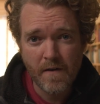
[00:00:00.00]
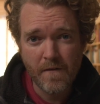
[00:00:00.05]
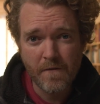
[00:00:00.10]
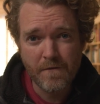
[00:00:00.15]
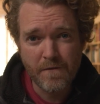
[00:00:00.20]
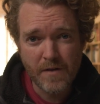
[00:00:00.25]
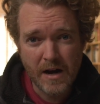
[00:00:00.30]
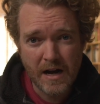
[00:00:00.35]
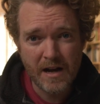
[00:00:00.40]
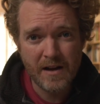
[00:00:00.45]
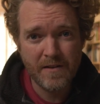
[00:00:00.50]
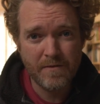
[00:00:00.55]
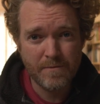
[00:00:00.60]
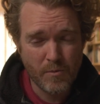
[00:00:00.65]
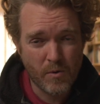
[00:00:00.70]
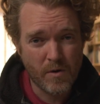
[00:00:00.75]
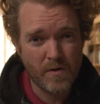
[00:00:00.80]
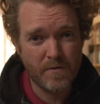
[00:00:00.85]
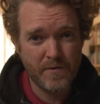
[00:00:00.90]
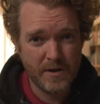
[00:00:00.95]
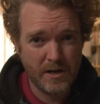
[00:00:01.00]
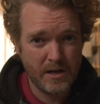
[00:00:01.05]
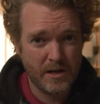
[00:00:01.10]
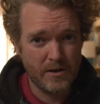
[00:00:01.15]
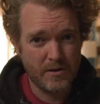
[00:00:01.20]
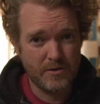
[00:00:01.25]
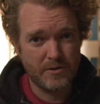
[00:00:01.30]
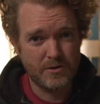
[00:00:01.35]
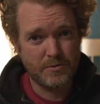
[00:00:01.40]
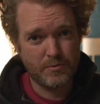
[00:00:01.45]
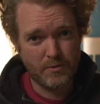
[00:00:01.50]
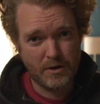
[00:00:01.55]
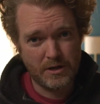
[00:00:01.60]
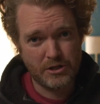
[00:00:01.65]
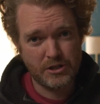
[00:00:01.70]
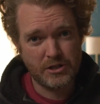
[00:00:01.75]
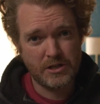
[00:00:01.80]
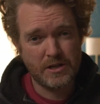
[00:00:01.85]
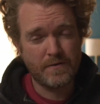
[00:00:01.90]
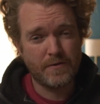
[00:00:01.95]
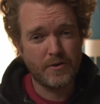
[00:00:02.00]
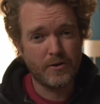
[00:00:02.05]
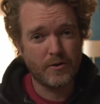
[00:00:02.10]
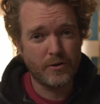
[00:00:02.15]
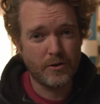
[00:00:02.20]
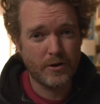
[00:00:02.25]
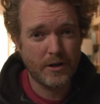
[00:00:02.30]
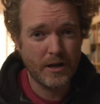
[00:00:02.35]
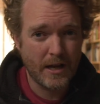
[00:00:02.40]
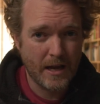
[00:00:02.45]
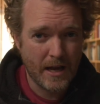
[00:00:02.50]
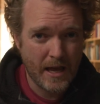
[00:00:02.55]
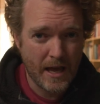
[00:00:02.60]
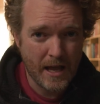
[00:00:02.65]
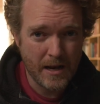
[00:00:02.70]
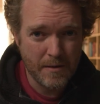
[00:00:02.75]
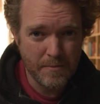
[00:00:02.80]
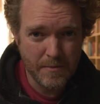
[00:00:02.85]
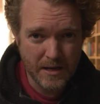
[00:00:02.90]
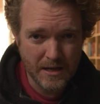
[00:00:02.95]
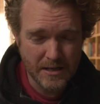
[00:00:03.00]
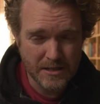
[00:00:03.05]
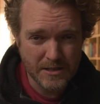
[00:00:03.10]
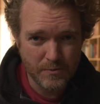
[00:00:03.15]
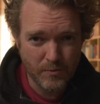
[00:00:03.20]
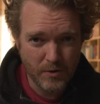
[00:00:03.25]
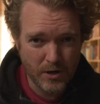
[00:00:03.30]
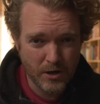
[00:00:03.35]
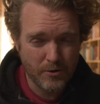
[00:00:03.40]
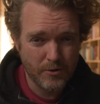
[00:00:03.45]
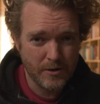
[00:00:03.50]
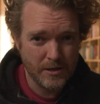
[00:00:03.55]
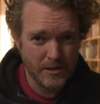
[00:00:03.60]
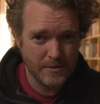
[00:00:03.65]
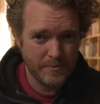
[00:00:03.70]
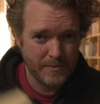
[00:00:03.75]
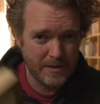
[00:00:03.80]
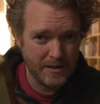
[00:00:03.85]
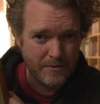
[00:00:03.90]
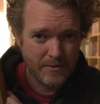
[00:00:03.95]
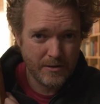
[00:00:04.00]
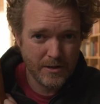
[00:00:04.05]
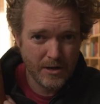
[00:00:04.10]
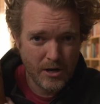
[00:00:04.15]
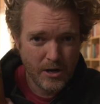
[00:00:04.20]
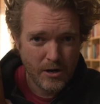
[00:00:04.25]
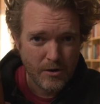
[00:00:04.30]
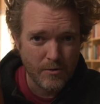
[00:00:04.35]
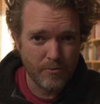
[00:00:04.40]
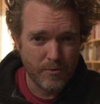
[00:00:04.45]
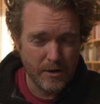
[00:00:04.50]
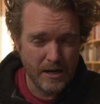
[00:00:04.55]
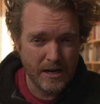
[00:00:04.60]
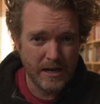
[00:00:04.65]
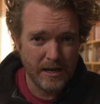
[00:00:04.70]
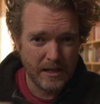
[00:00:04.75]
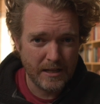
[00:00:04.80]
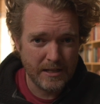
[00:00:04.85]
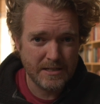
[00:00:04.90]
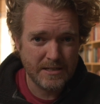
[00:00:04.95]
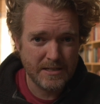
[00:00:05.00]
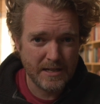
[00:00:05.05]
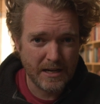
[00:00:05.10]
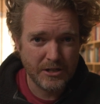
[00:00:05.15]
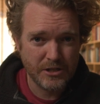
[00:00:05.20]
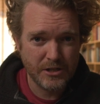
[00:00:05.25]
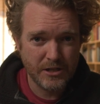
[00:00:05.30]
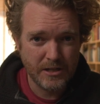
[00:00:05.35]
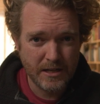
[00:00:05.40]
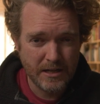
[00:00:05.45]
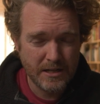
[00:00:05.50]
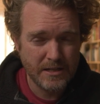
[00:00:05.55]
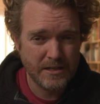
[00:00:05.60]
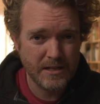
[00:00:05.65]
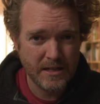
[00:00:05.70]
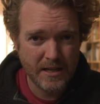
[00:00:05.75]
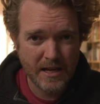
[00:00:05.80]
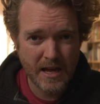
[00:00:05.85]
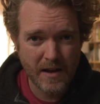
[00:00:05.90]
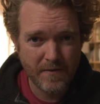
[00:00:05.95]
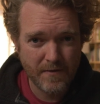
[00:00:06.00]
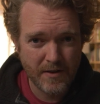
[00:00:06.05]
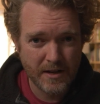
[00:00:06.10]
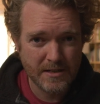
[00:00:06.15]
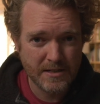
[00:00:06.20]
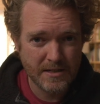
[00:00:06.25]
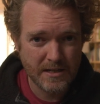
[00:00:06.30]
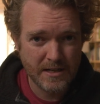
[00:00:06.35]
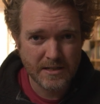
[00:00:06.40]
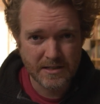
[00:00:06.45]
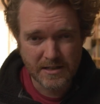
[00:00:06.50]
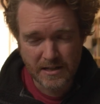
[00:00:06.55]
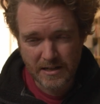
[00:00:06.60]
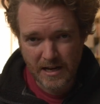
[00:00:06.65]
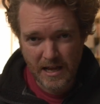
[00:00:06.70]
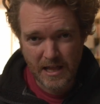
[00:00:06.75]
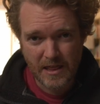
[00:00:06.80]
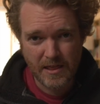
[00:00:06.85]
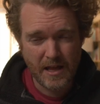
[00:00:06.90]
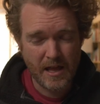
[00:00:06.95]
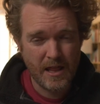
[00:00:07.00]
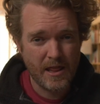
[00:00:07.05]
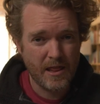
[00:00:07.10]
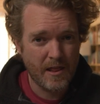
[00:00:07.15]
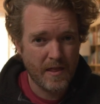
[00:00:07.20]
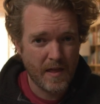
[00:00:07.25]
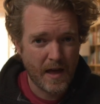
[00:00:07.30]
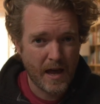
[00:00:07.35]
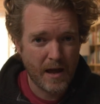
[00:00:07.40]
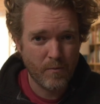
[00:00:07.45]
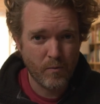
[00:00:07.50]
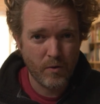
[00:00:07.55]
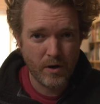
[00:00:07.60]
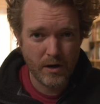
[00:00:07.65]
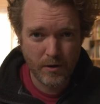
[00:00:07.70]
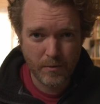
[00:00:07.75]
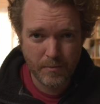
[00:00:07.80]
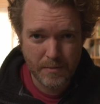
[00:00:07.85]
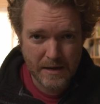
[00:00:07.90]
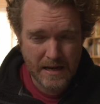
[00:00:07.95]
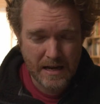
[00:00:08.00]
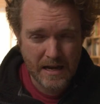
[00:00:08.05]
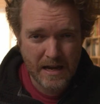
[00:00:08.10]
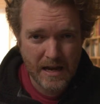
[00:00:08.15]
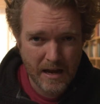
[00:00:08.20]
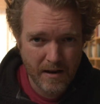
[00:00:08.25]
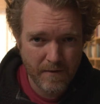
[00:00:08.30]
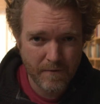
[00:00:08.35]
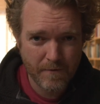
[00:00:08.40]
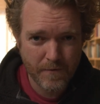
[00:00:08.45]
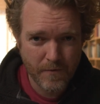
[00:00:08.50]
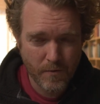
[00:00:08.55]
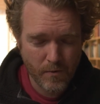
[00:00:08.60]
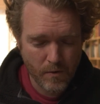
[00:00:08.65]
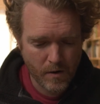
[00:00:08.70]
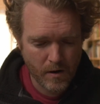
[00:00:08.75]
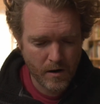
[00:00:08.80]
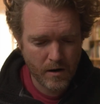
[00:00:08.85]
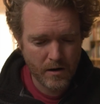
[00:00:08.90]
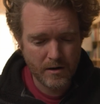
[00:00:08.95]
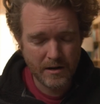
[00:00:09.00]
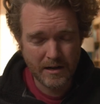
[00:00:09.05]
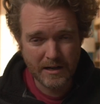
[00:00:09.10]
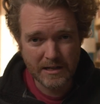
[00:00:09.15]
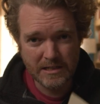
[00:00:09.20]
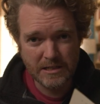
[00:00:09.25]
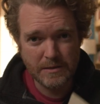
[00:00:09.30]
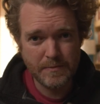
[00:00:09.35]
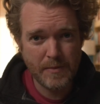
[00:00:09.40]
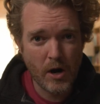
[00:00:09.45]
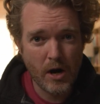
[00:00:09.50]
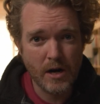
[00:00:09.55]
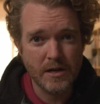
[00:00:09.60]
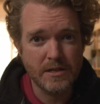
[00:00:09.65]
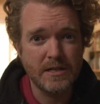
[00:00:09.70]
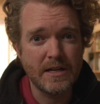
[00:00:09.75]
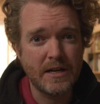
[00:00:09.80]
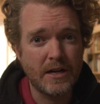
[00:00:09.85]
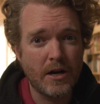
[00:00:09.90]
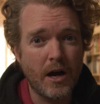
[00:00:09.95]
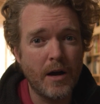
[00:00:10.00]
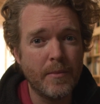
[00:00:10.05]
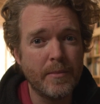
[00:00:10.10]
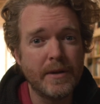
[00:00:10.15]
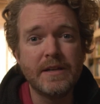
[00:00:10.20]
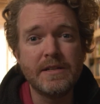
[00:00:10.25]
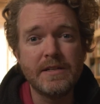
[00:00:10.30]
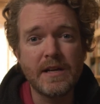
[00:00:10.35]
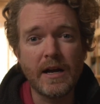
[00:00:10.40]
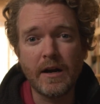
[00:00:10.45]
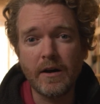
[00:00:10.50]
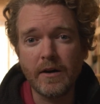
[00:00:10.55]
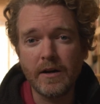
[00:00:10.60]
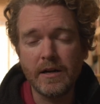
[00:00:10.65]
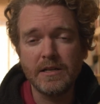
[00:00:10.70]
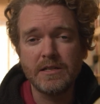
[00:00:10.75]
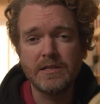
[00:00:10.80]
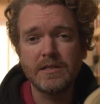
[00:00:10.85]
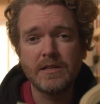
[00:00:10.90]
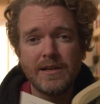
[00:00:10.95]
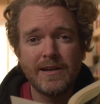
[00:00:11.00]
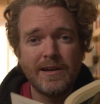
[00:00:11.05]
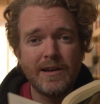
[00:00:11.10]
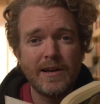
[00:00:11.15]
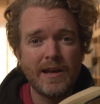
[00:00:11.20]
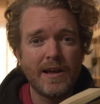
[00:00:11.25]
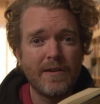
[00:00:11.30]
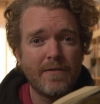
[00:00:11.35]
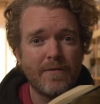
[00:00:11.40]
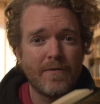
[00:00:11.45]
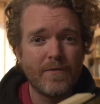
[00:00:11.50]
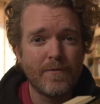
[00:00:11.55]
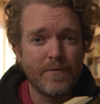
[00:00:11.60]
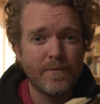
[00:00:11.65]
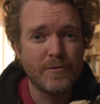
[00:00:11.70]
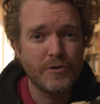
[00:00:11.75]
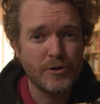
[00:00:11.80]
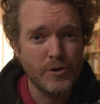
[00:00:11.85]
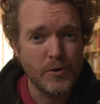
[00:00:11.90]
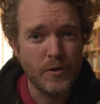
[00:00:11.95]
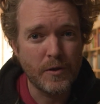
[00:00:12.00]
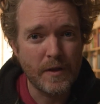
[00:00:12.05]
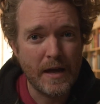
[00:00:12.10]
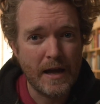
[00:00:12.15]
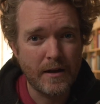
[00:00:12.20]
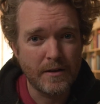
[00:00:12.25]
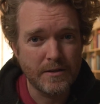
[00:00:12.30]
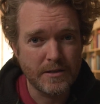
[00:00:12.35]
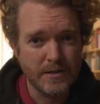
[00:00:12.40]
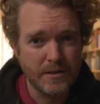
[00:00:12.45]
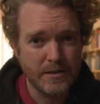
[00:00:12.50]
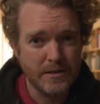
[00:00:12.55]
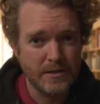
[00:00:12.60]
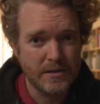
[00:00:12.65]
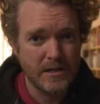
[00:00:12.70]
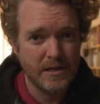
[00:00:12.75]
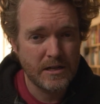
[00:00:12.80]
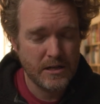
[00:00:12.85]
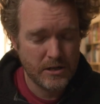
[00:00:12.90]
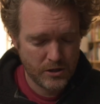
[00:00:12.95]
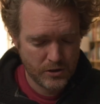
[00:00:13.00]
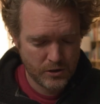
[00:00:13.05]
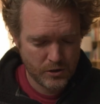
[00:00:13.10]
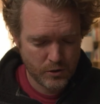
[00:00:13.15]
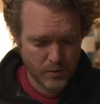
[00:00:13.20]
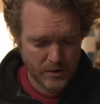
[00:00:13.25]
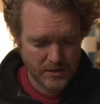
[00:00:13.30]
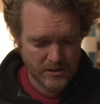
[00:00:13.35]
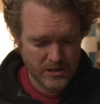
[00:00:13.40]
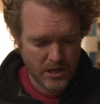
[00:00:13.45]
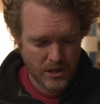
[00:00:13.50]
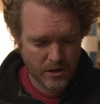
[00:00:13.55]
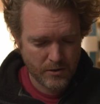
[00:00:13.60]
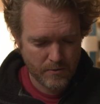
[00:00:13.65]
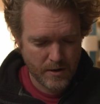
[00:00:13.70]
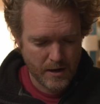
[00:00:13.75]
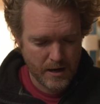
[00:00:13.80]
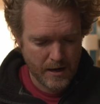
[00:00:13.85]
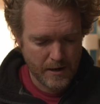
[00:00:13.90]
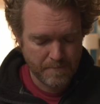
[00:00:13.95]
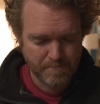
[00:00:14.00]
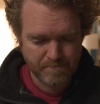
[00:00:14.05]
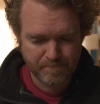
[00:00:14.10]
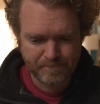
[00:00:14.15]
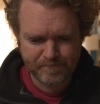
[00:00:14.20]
5 more videos, which, if you're looking ahead, means we're going to be reading this section into the Advent season, and then that will be it for Conspiracy Commentaries 2023.